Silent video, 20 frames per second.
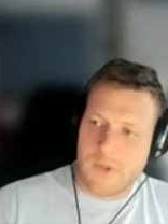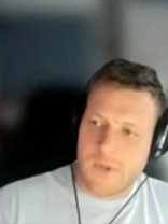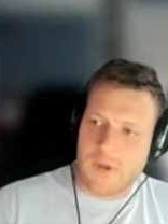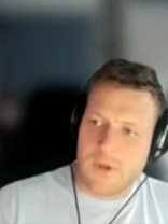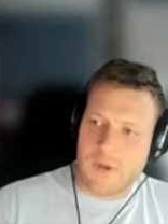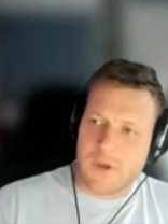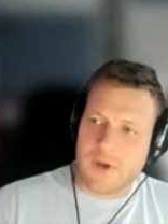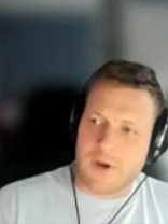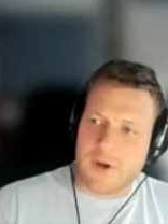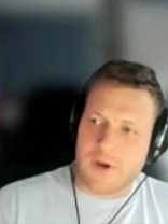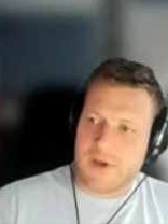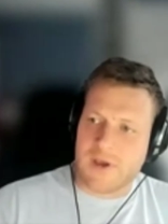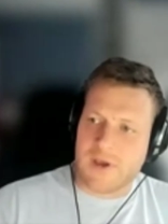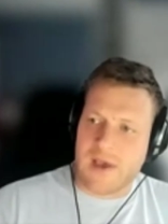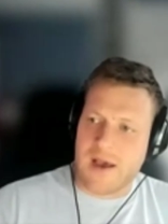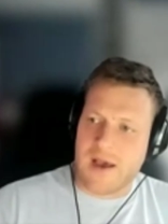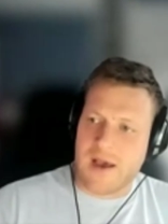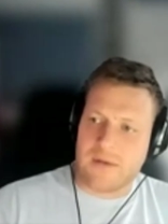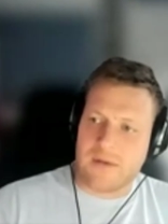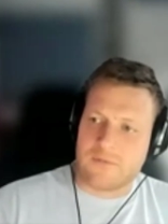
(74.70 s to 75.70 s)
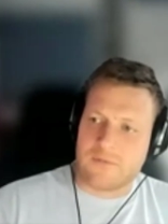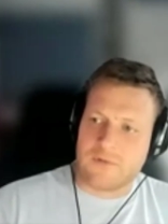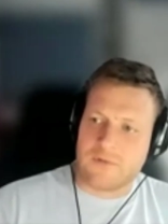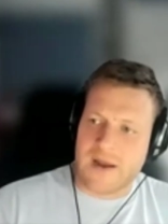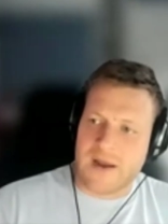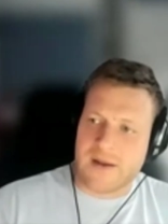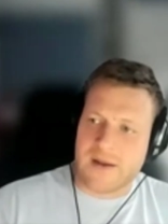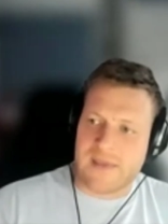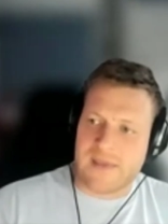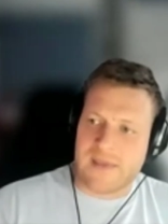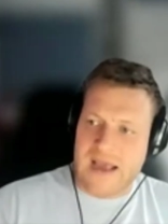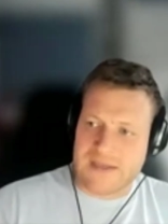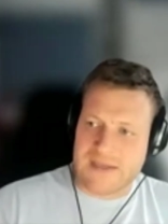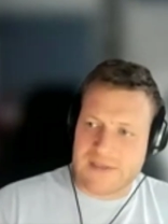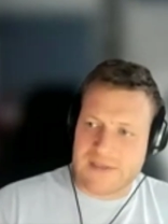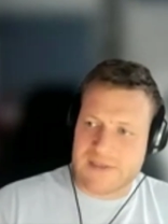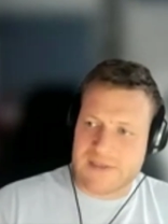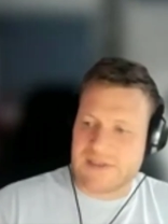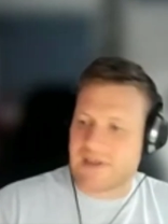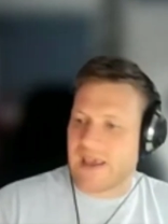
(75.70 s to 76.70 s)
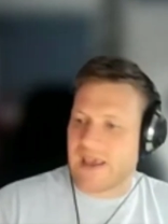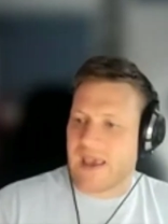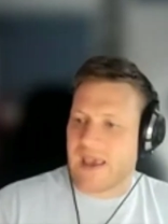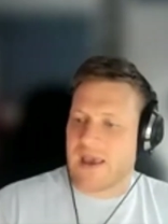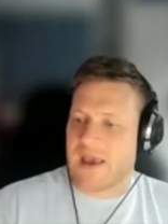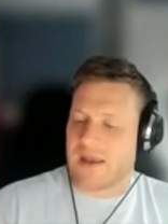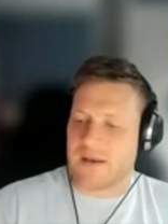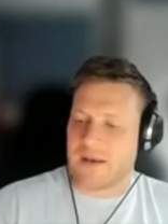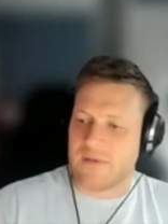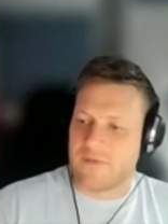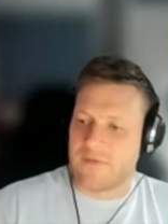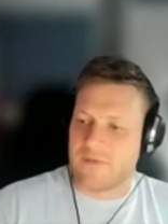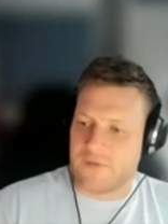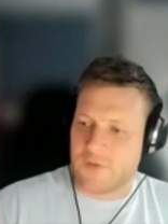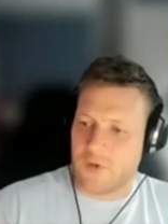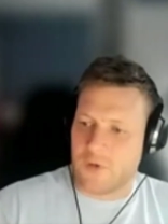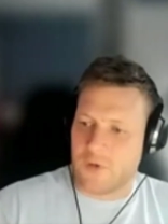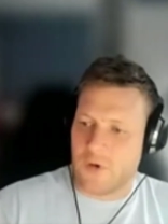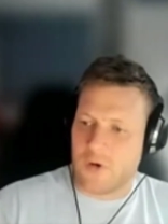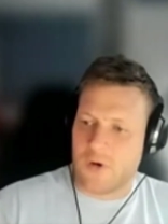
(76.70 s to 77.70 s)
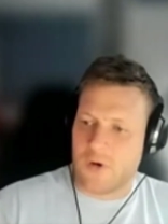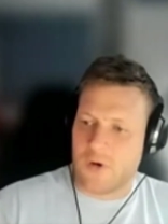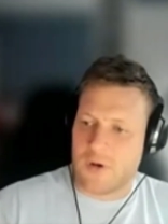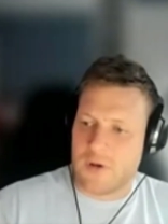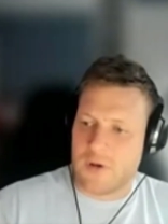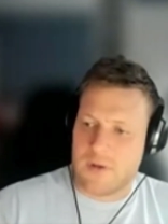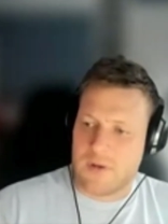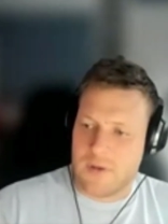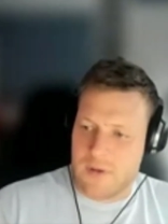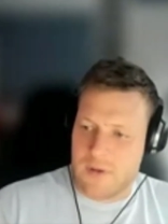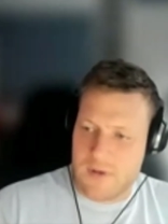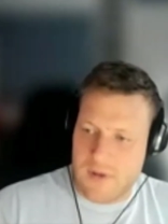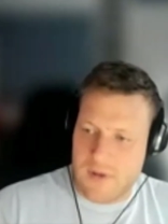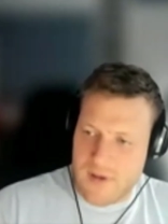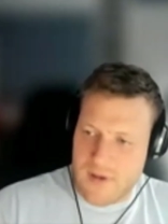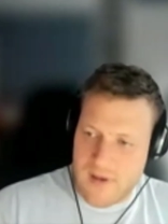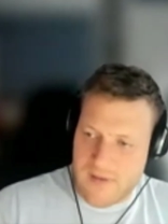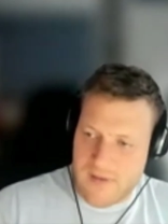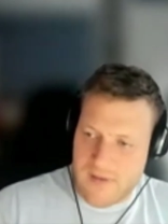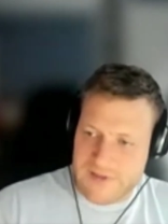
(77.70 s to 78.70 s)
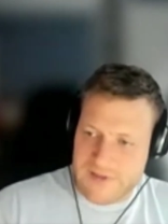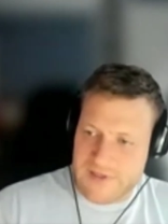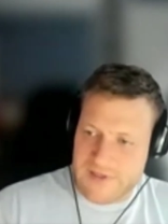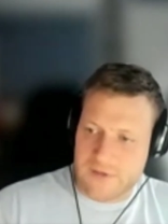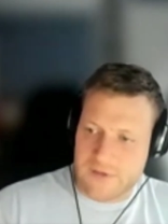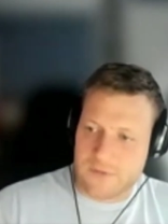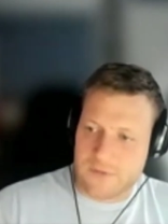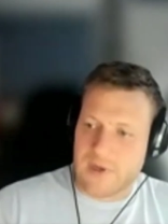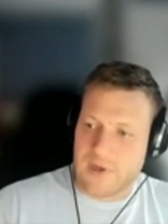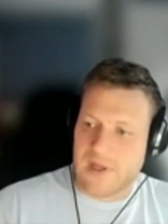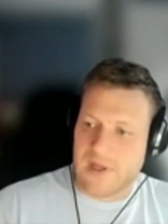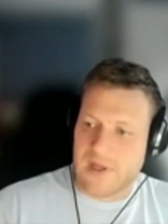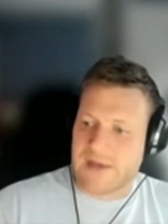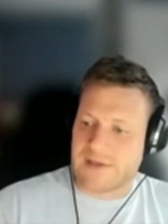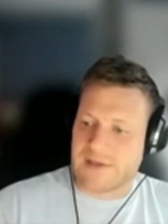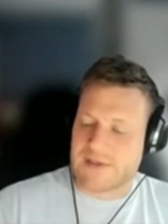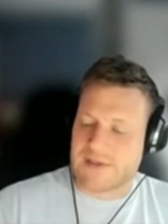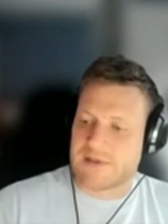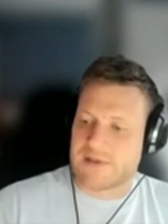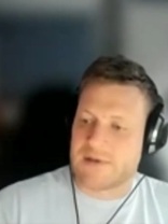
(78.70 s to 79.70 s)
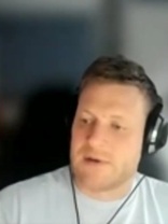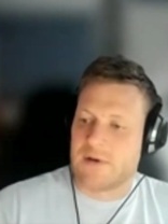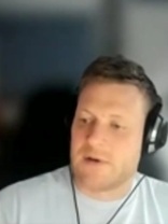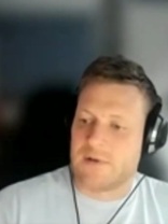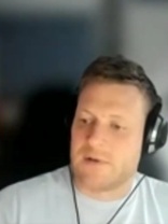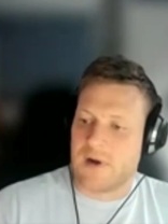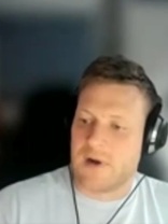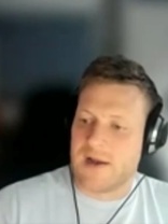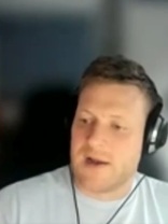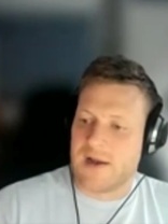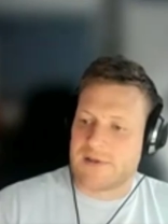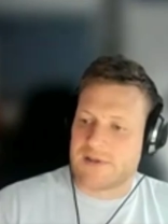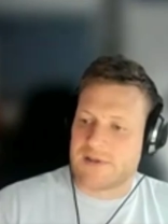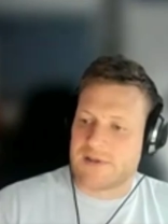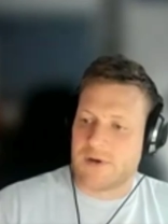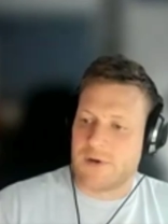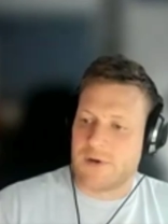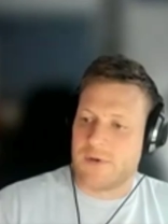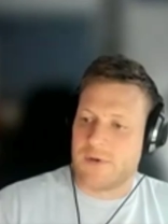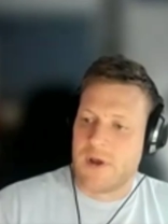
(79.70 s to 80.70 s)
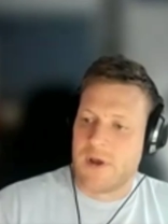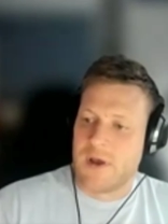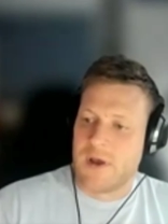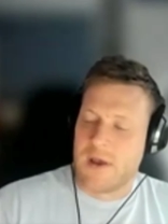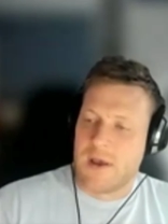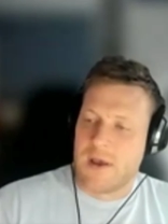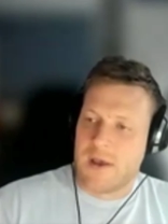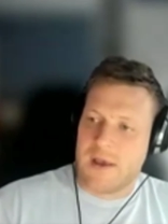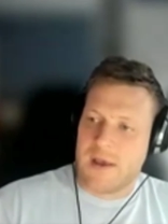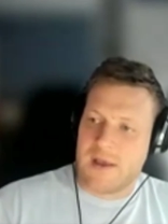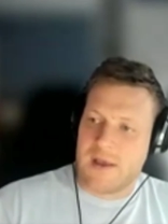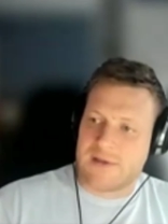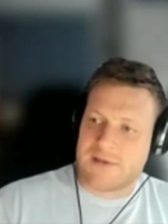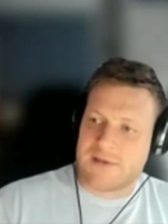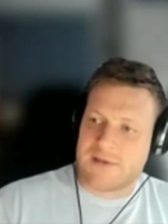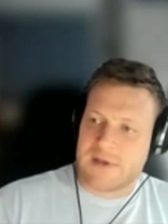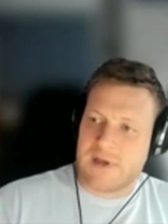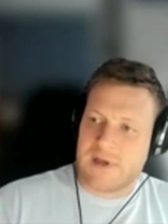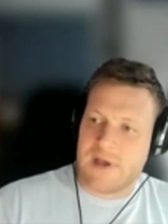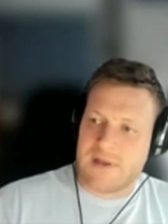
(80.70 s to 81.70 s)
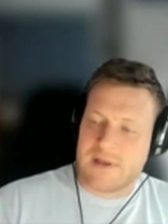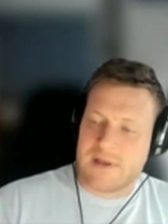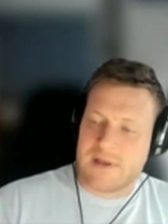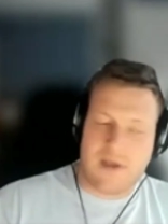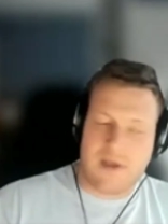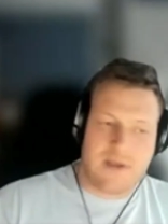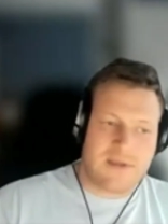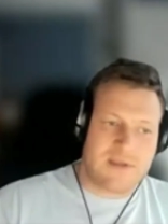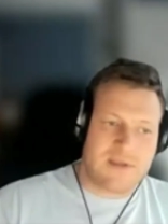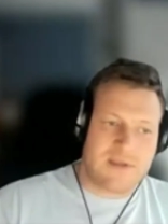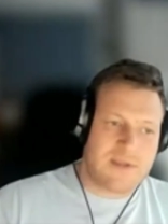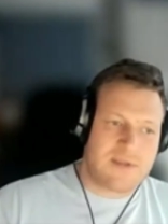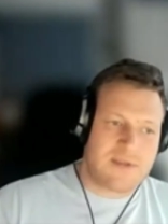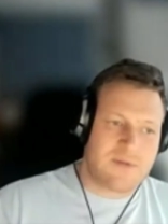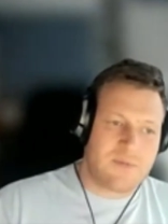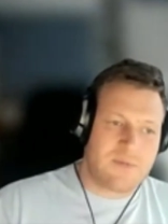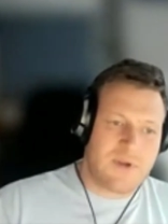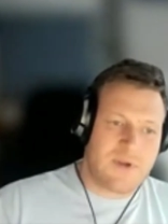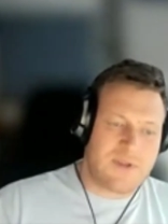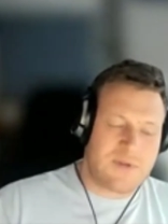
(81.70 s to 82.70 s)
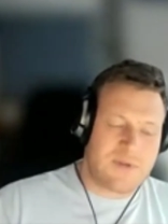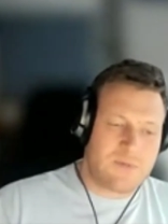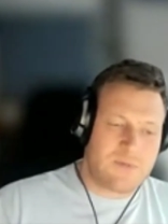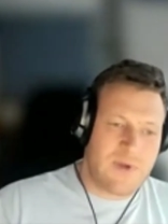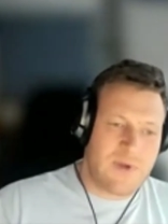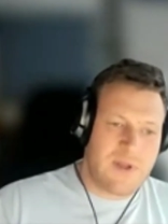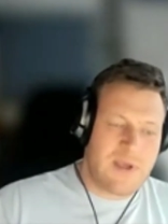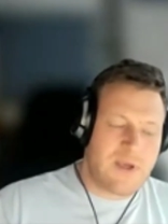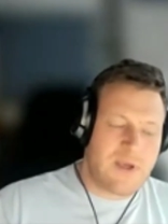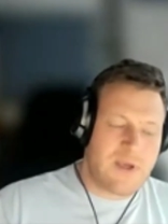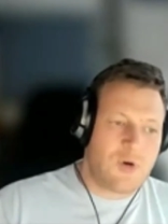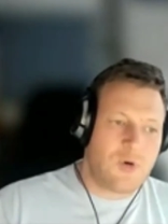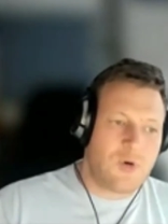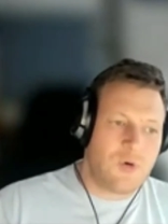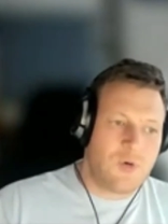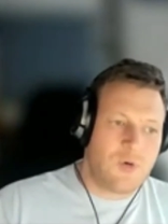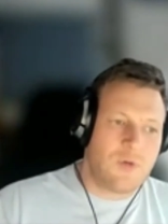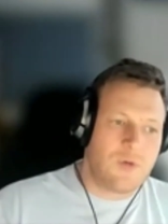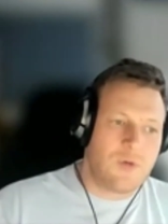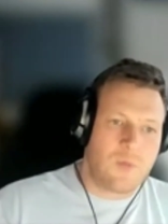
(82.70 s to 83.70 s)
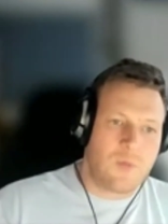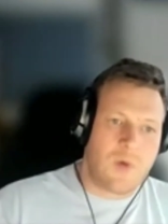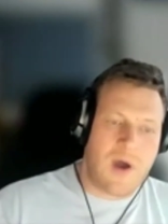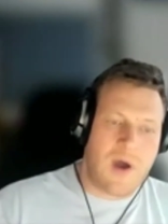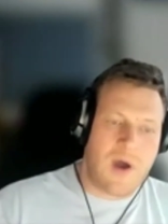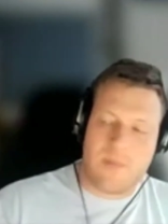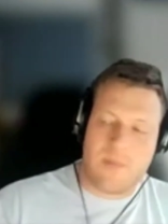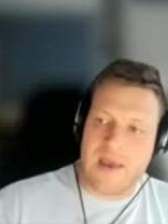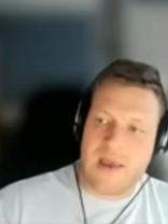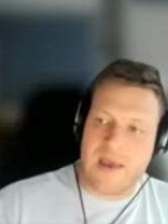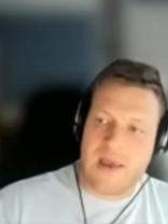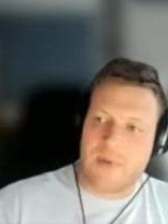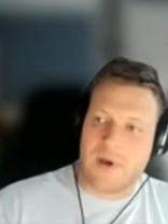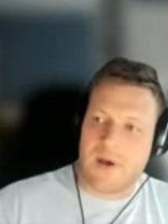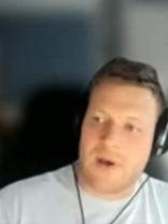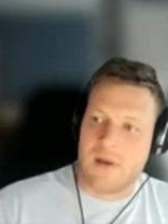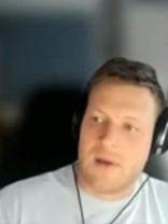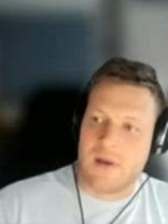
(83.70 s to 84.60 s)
you can't run a DAST scan for every single release, right? So it's a really cool white paper